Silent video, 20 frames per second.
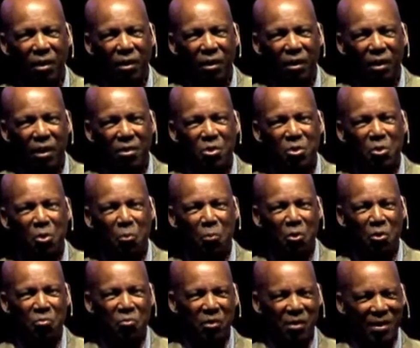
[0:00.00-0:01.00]
And you know
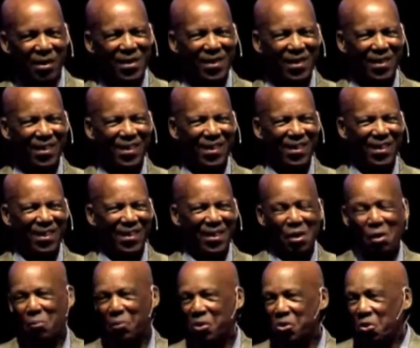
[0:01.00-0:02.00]
Murphy.
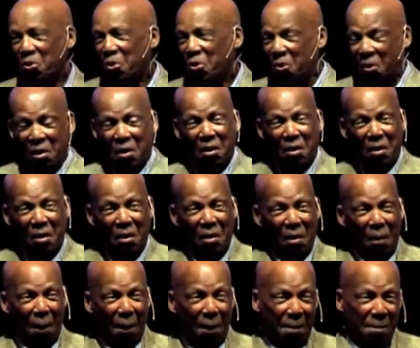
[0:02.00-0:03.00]
But you know,
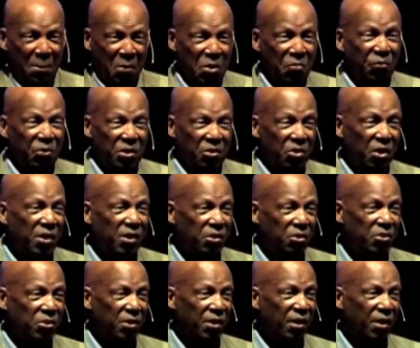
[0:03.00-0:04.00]
Murphy
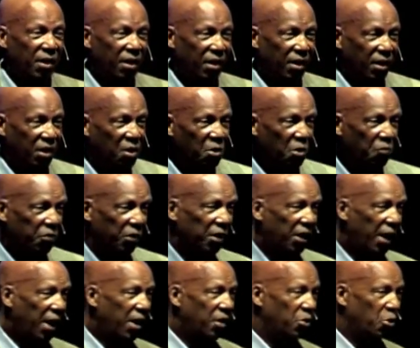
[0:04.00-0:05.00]
says, if it
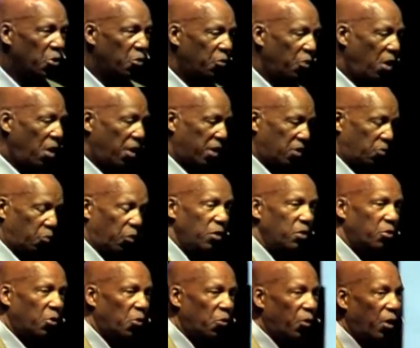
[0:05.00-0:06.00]
can go wrong, it will
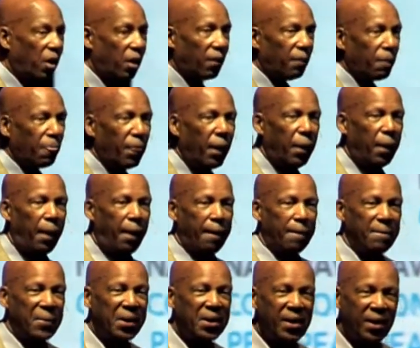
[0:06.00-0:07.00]
go wrong.
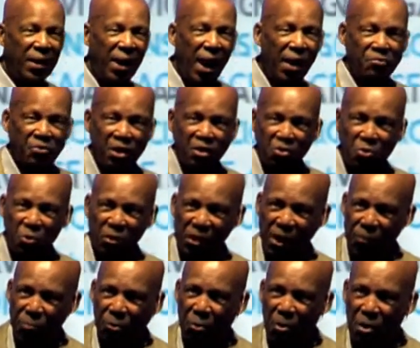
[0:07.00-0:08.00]
But he laughs at you at
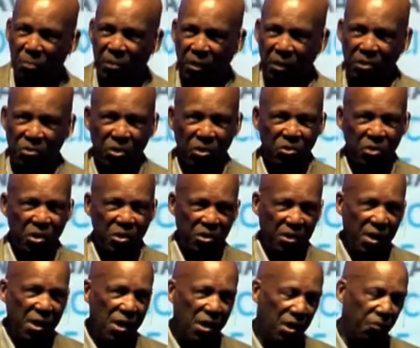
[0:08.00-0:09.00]
that point because he says,
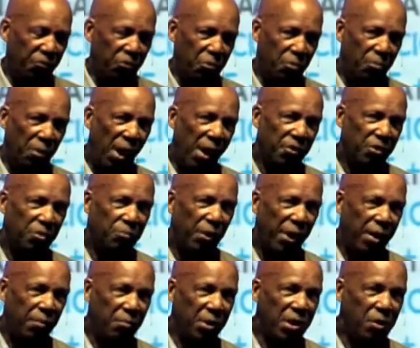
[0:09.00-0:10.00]
hey, if you're bothered by
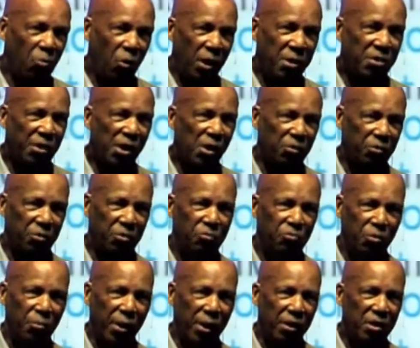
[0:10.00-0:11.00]
me, watch out for
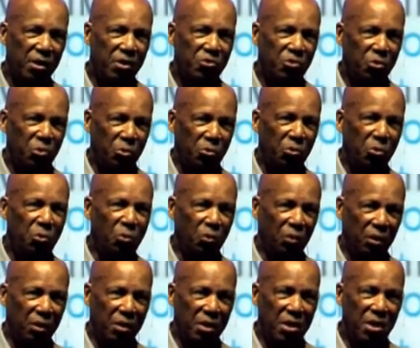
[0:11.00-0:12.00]
my cousin O'Toole.
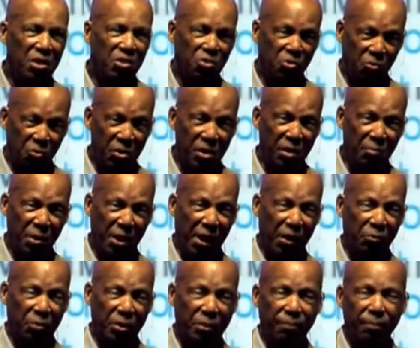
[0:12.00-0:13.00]
He is a really bad
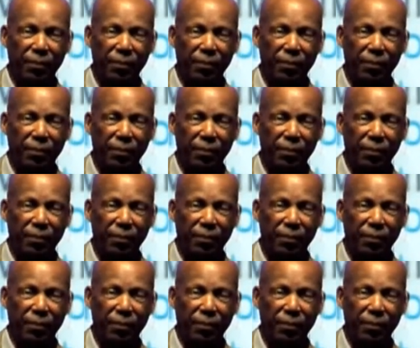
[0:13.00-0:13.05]
one.